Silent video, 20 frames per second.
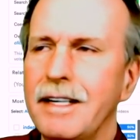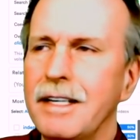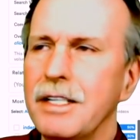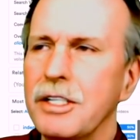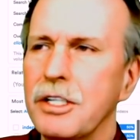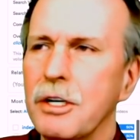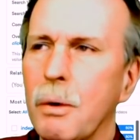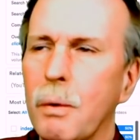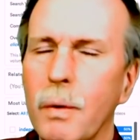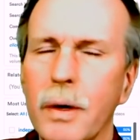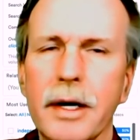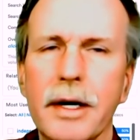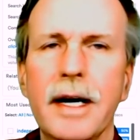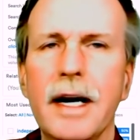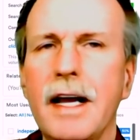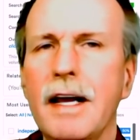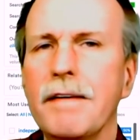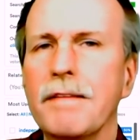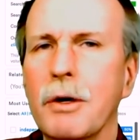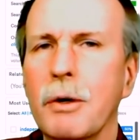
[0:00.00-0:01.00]
So we're going
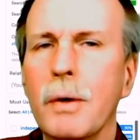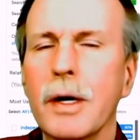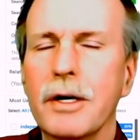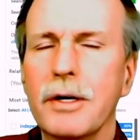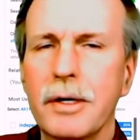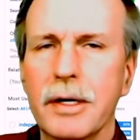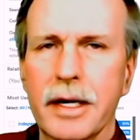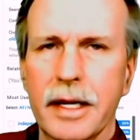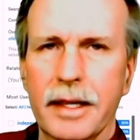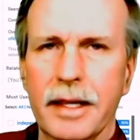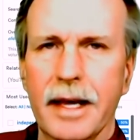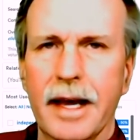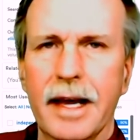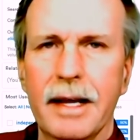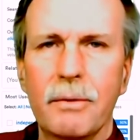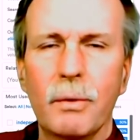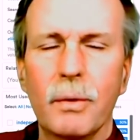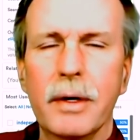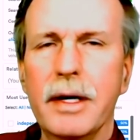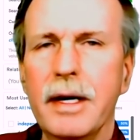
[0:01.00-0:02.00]
to have a quick look at that,
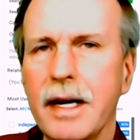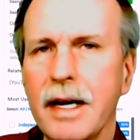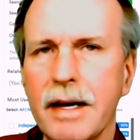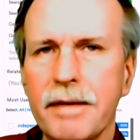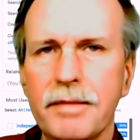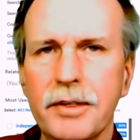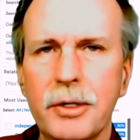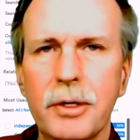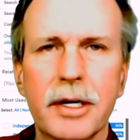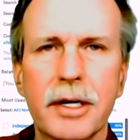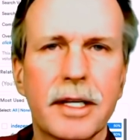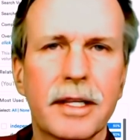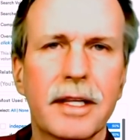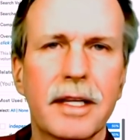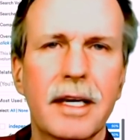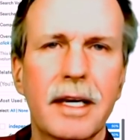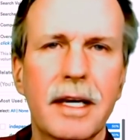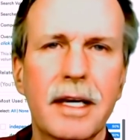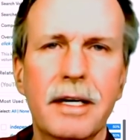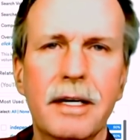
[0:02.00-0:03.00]
and we're going to have a look at
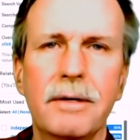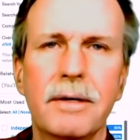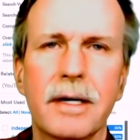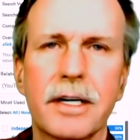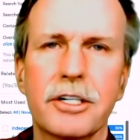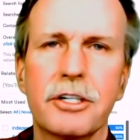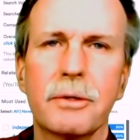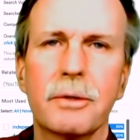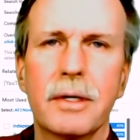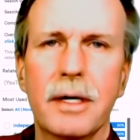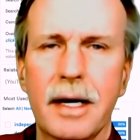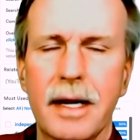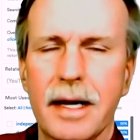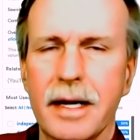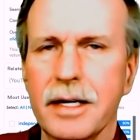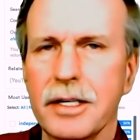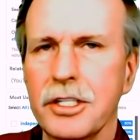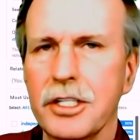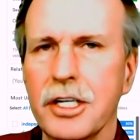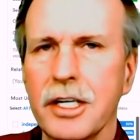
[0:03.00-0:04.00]
the intellectual
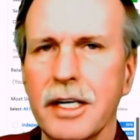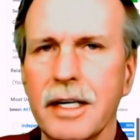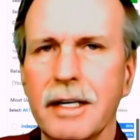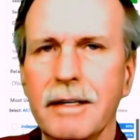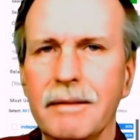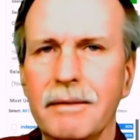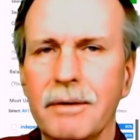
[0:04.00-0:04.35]
honesty,